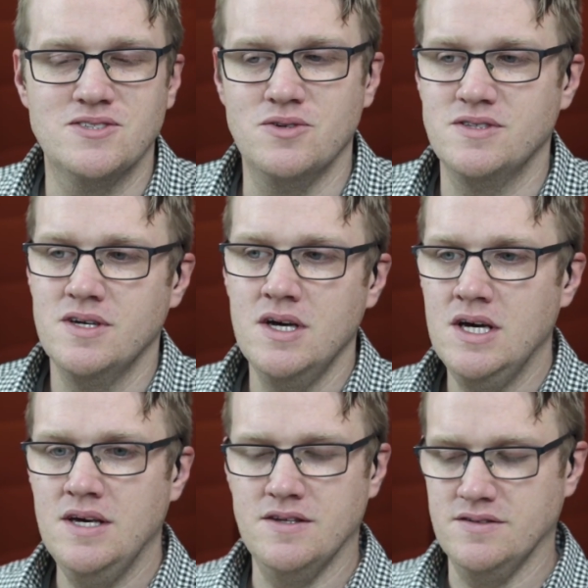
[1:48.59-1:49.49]
So it's
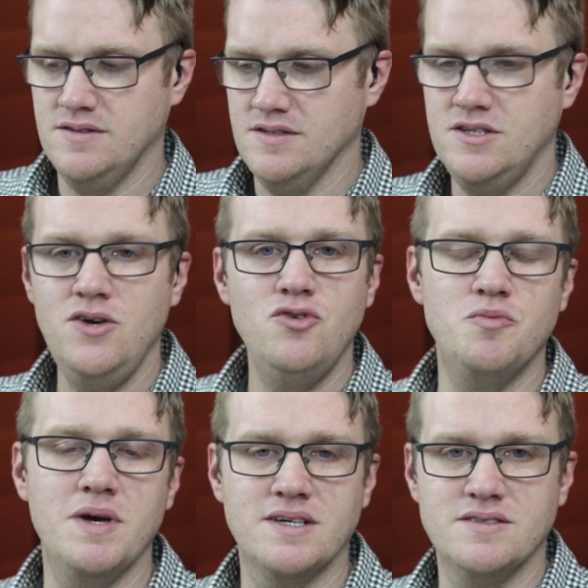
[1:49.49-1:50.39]
this huge
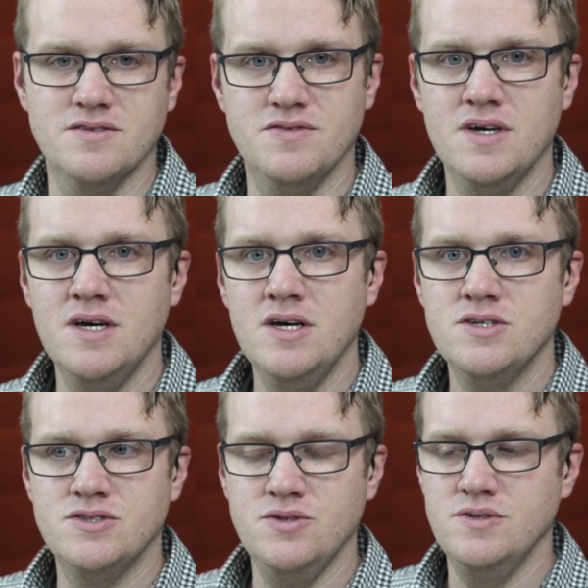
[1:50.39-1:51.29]
mix of
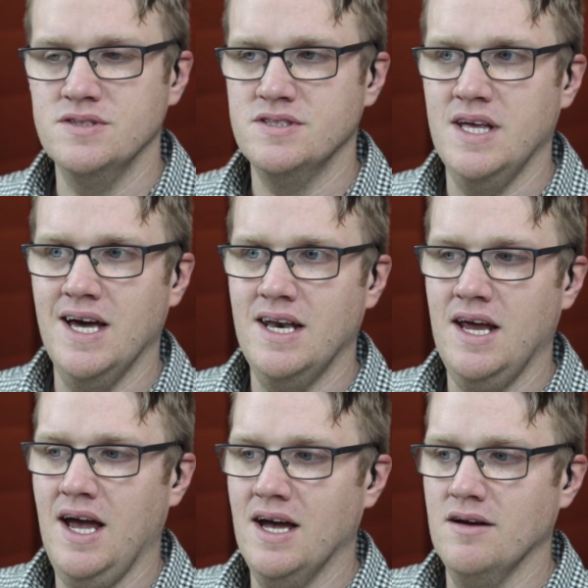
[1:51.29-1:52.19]
students that
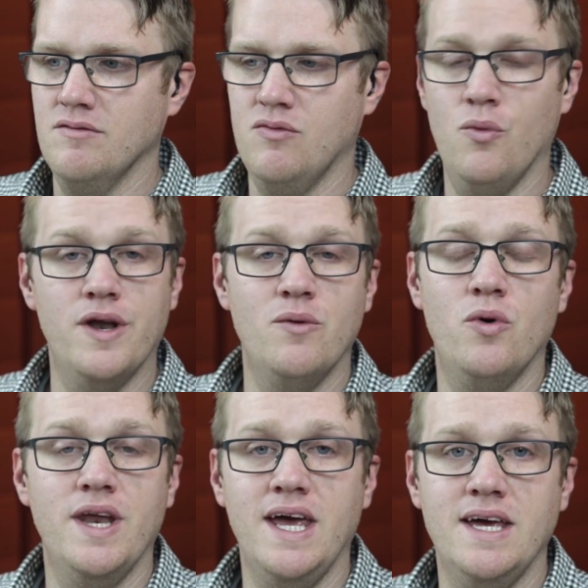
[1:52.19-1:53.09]
have
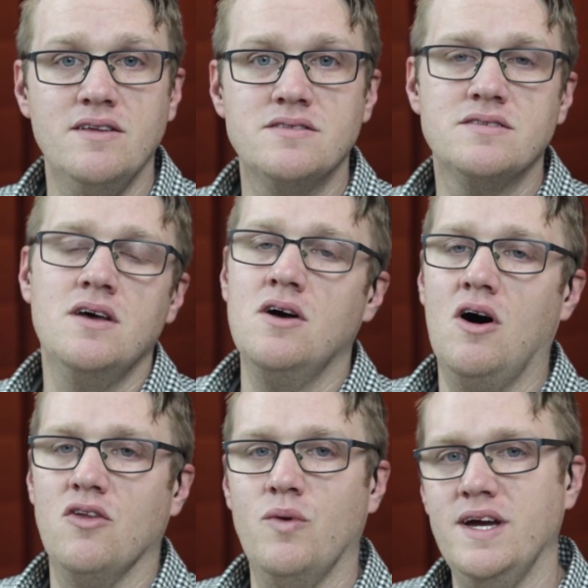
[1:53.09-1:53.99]
one-on-one aids
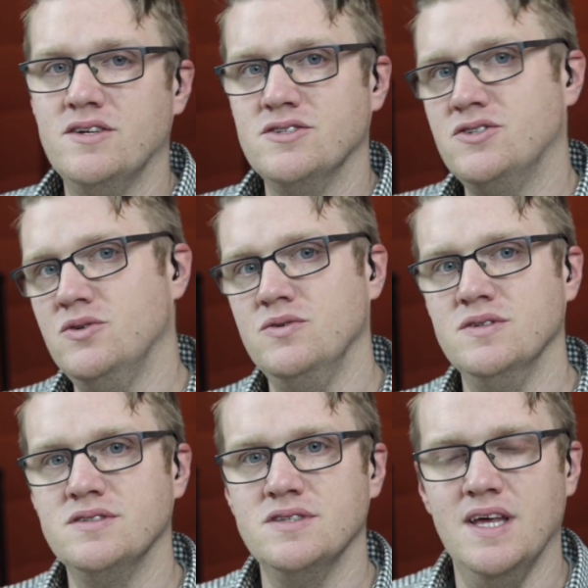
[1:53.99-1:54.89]
all the way to
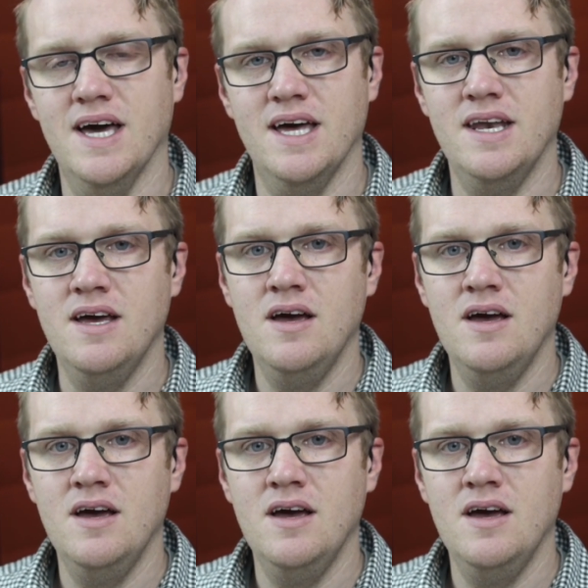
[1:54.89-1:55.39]
students that